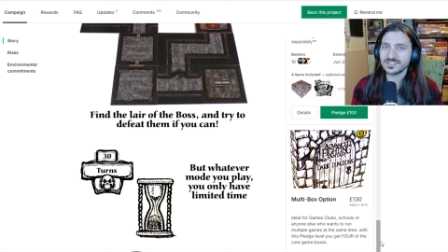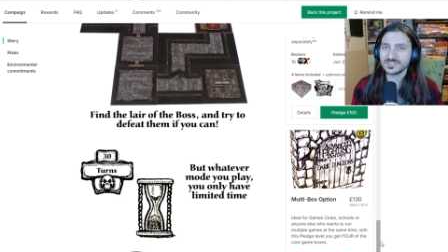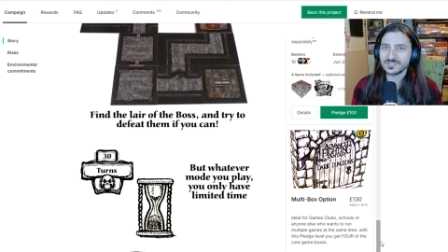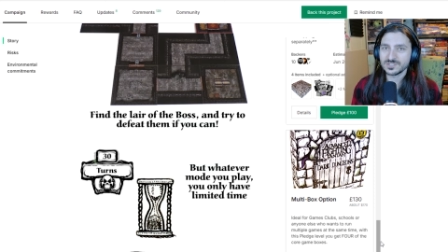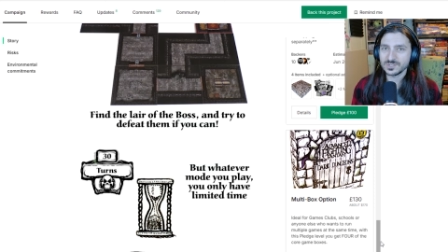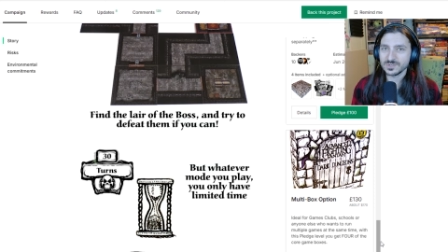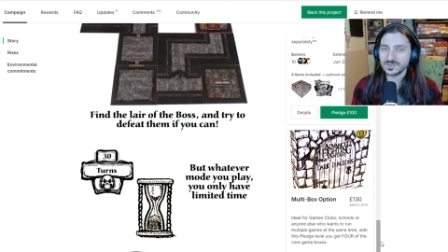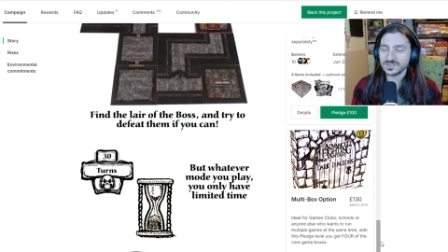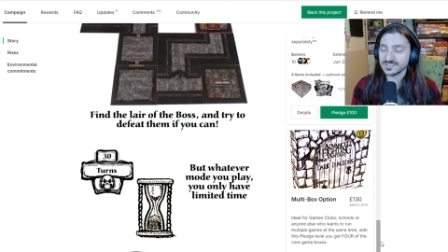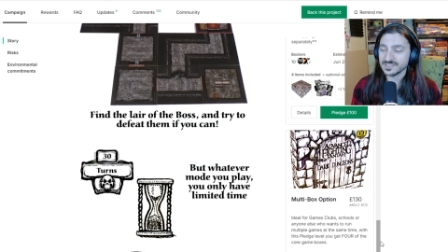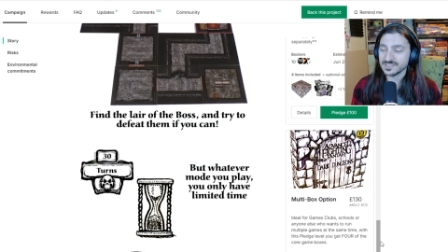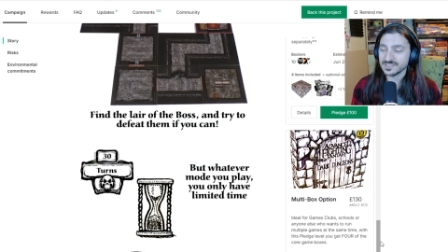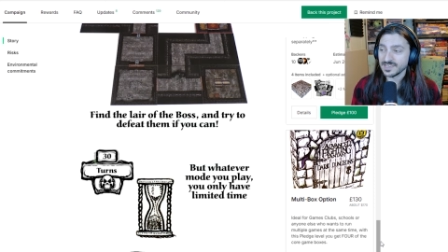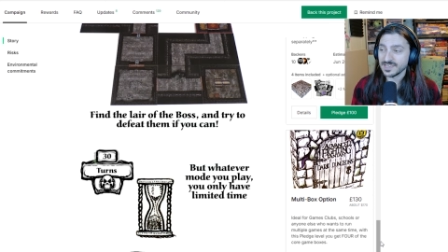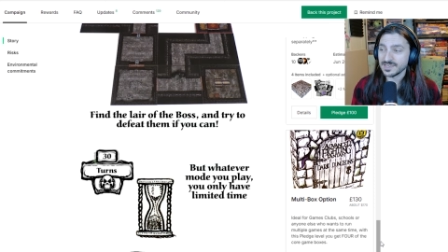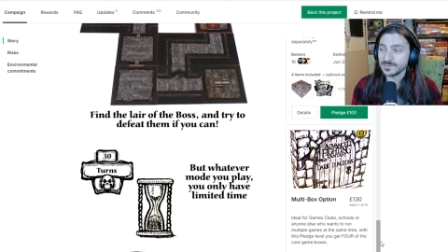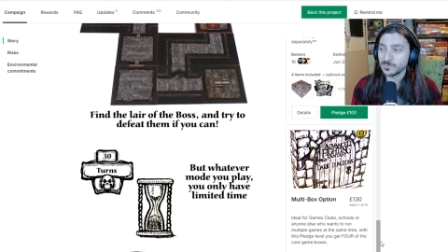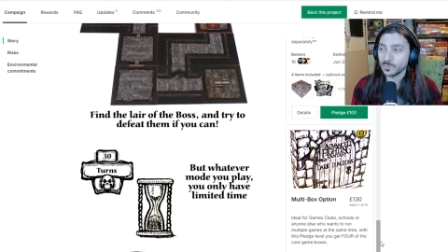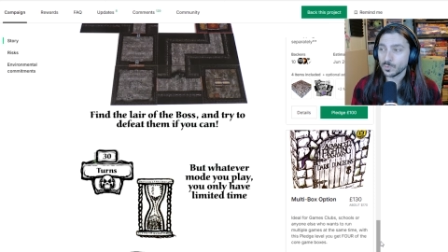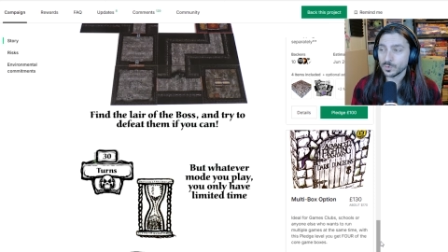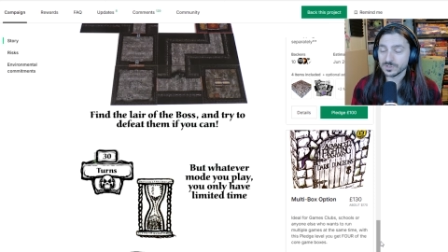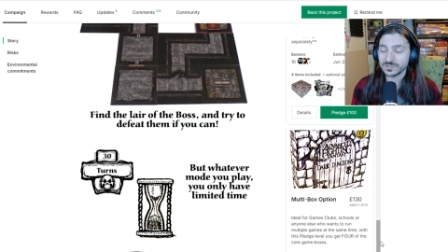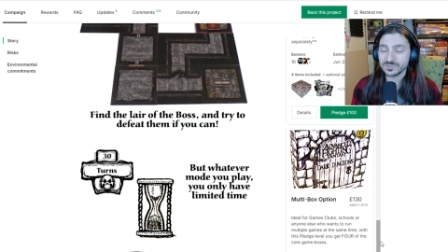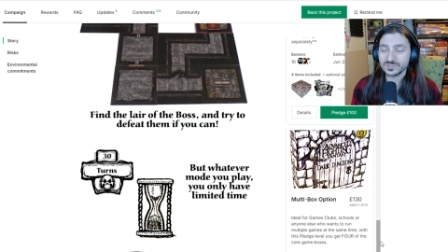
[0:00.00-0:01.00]
that you can
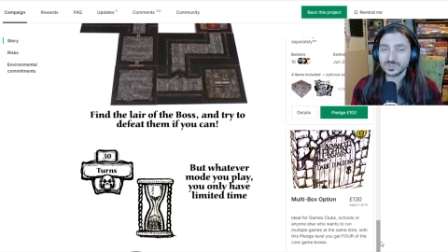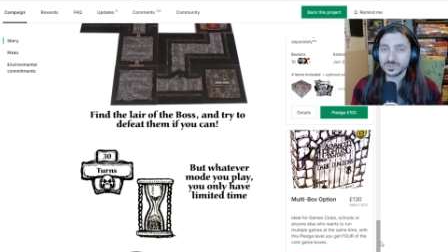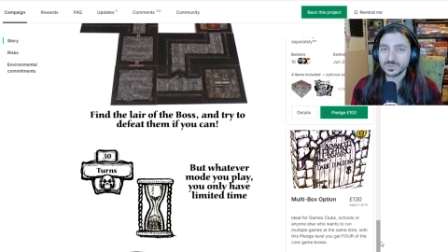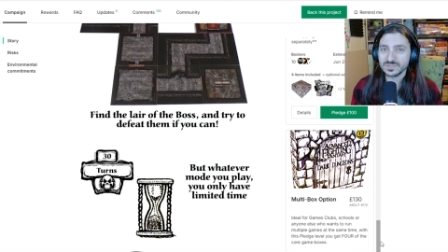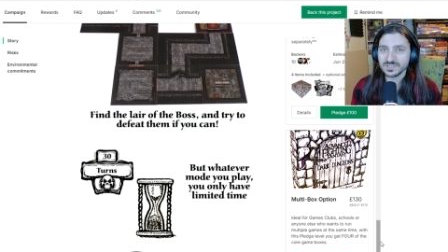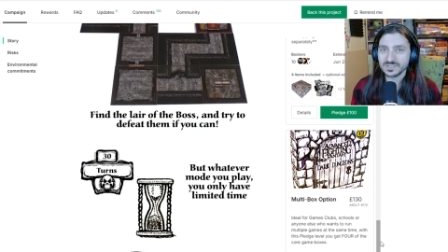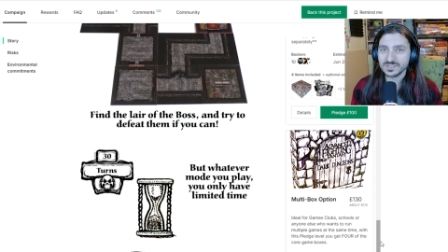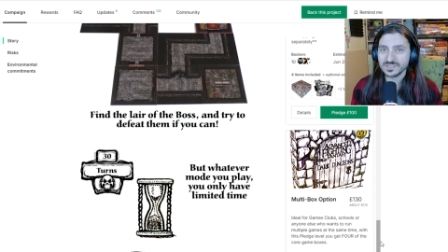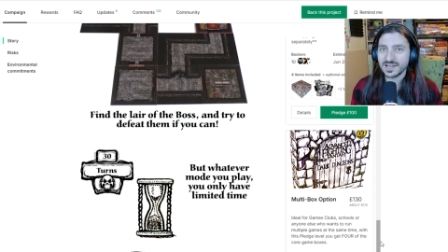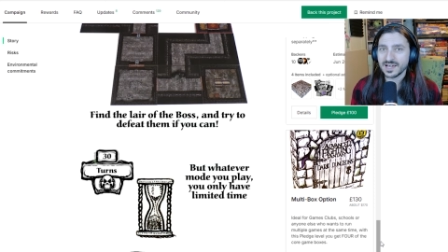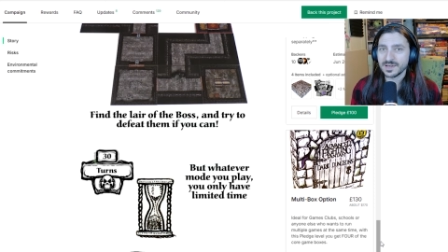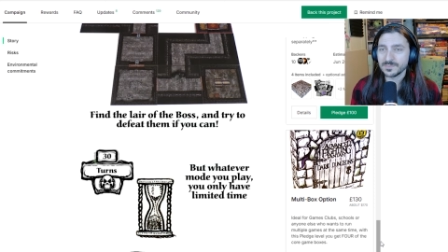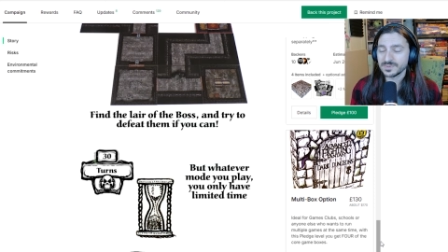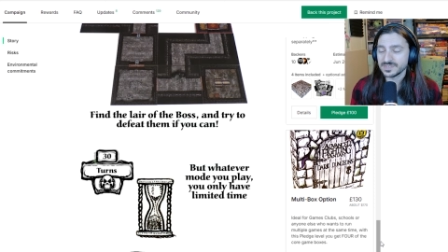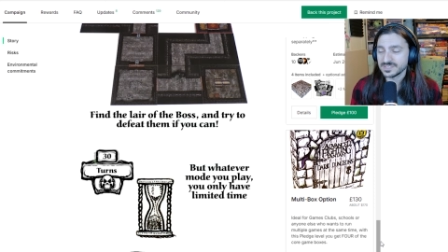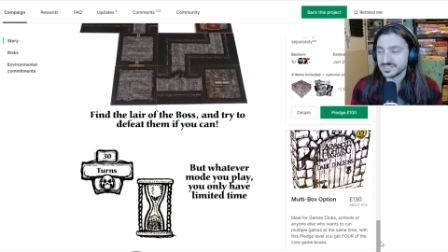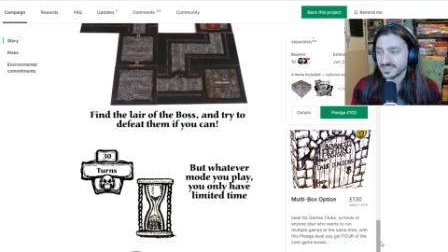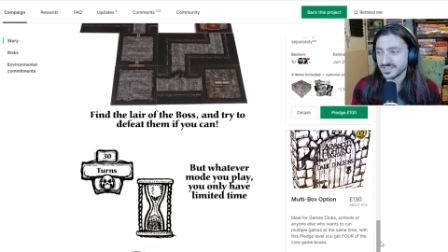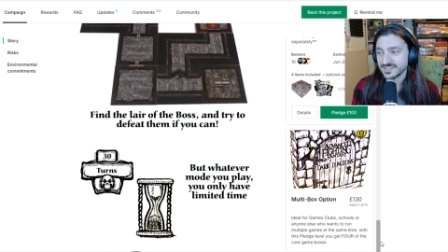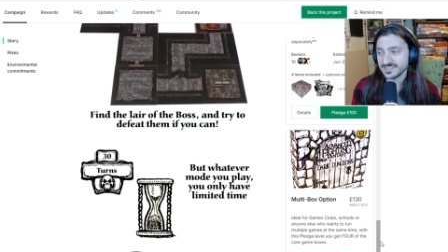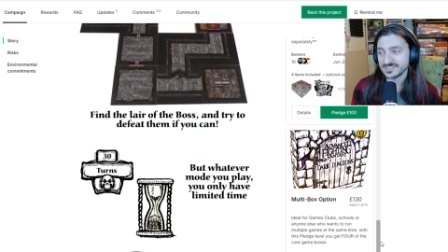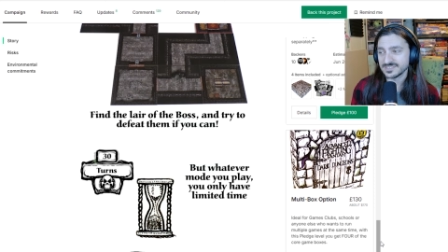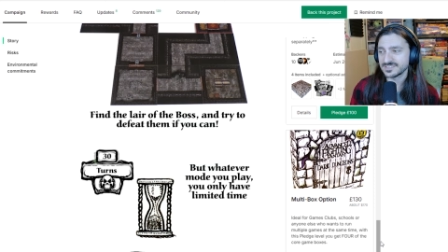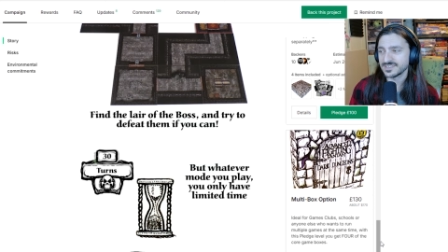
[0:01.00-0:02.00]
keep one or two of the
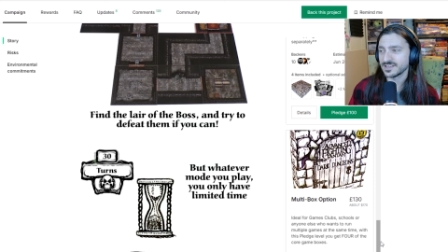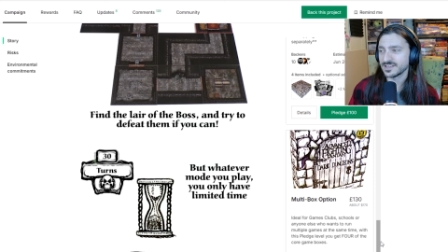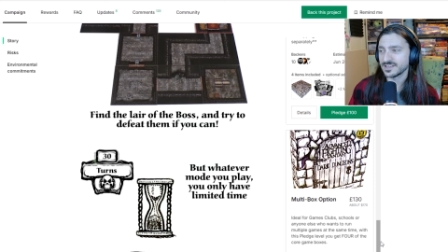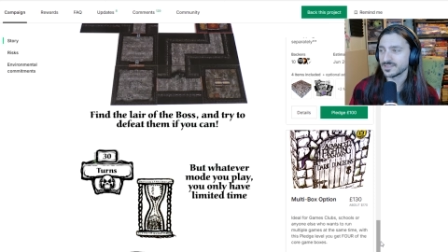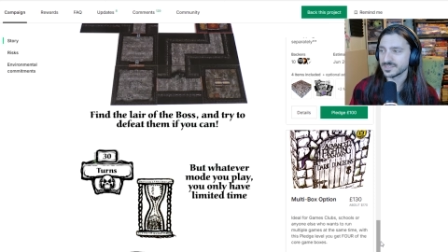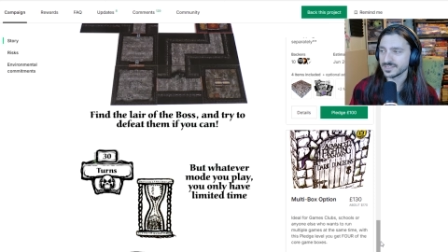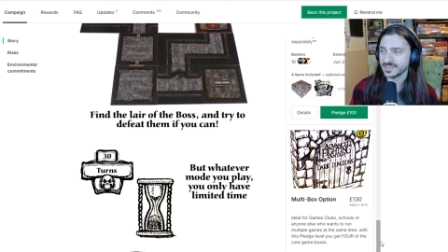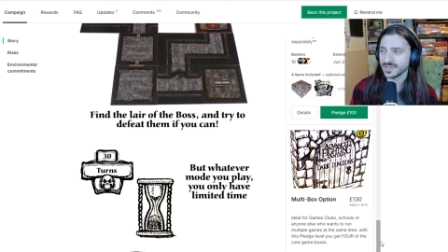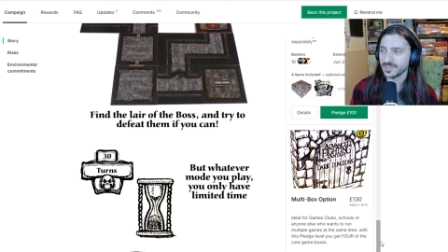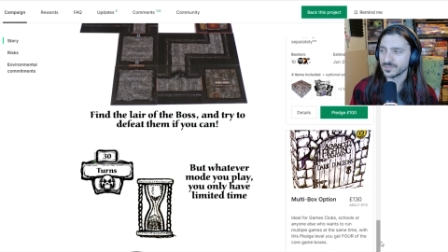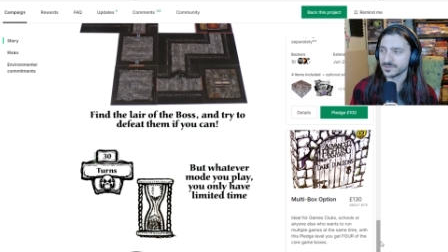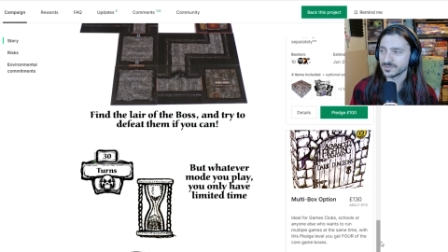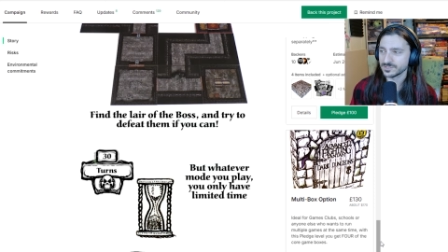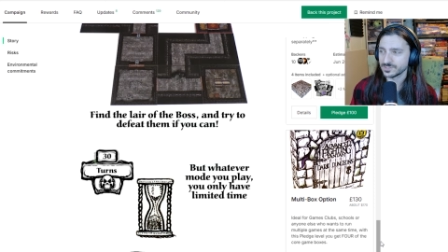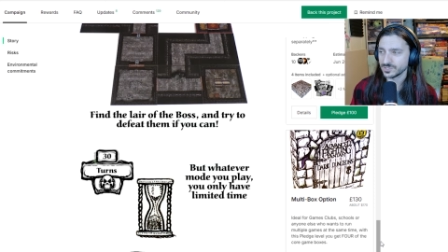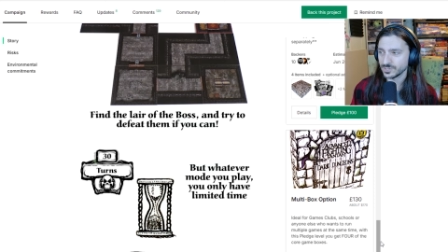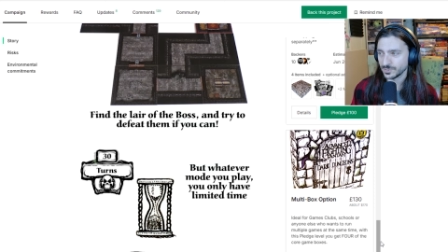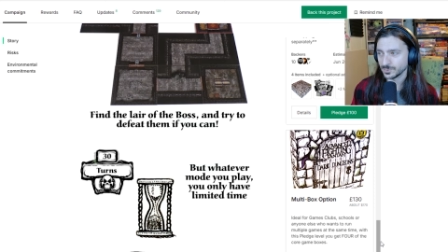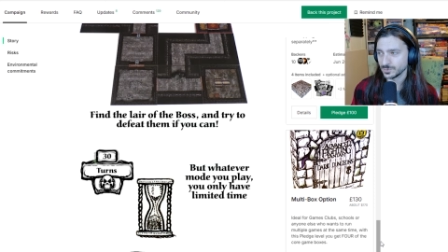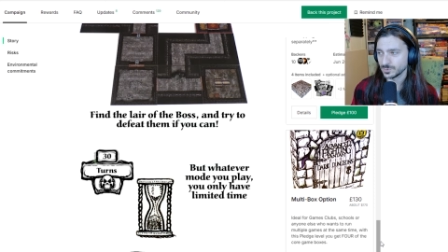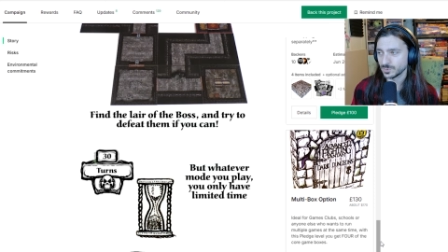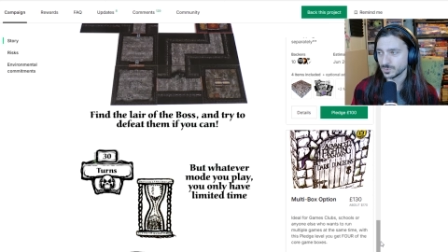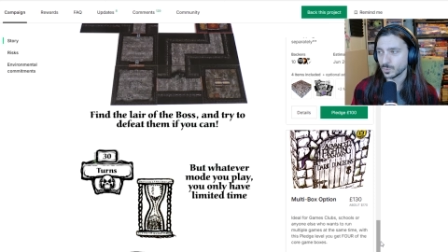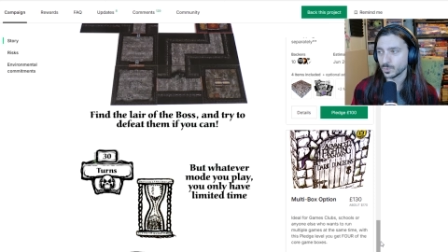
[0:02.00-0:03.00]
copies and sell the other
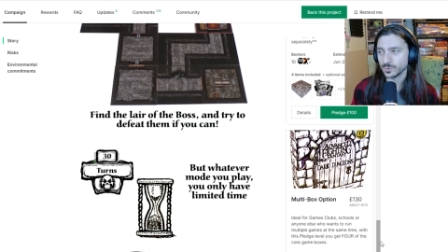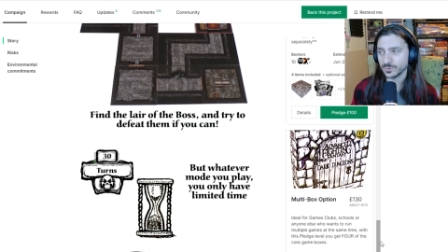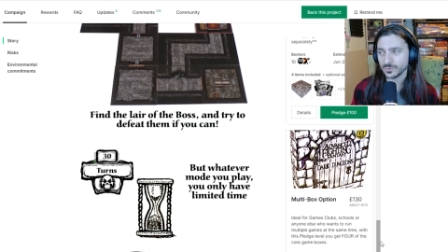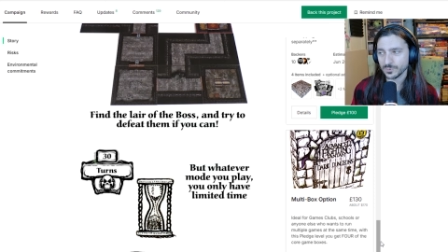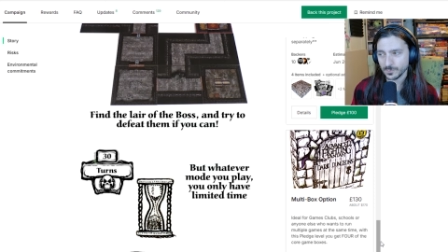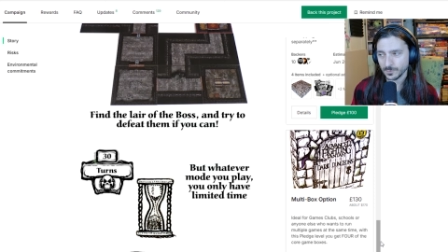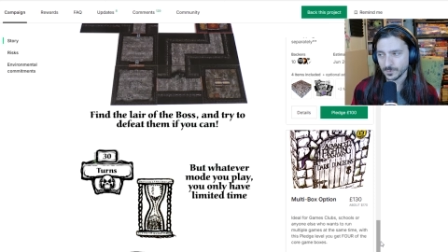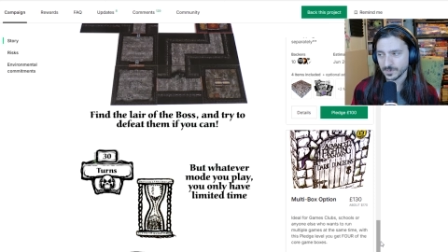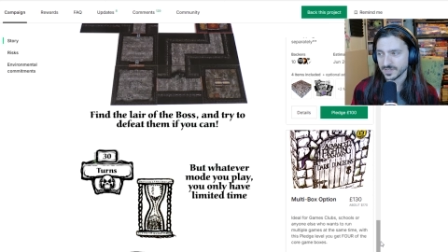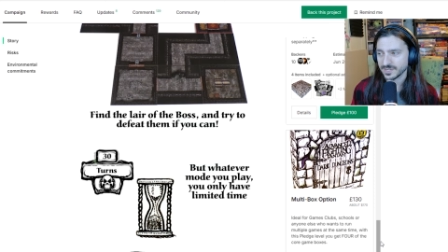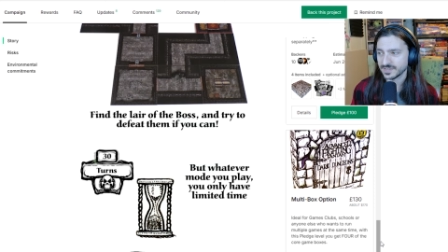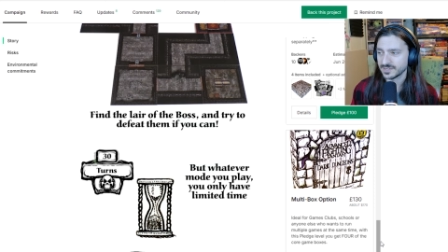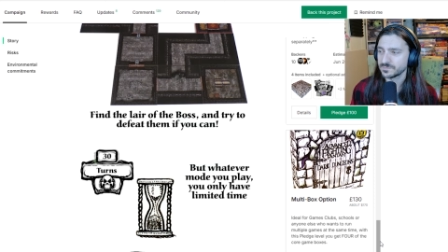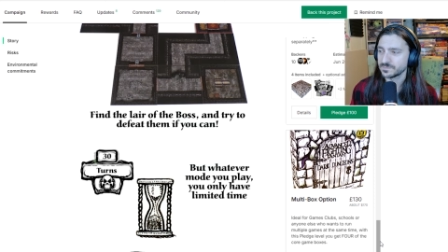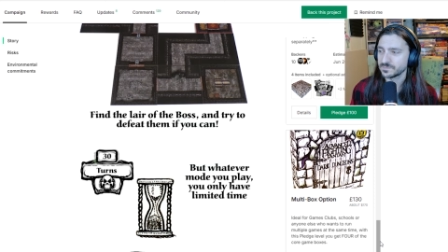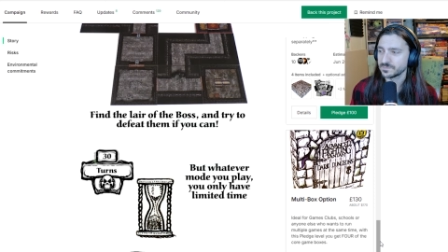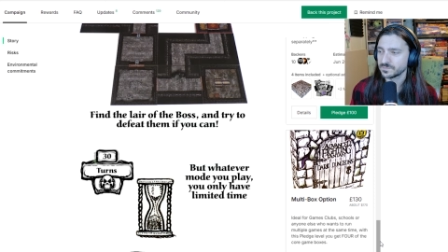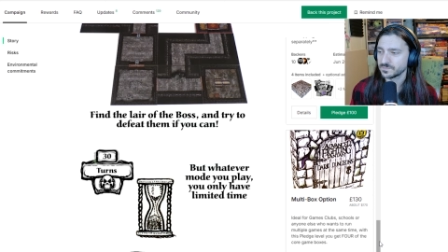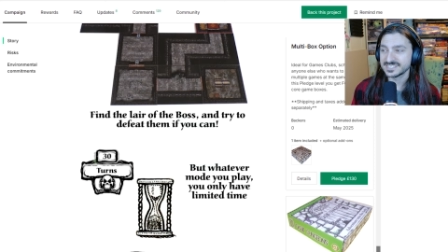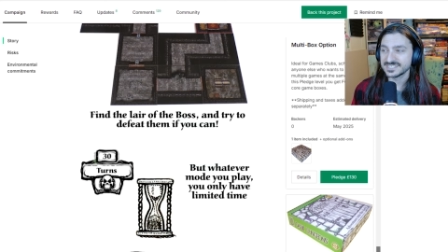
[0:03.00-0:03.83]
two or three.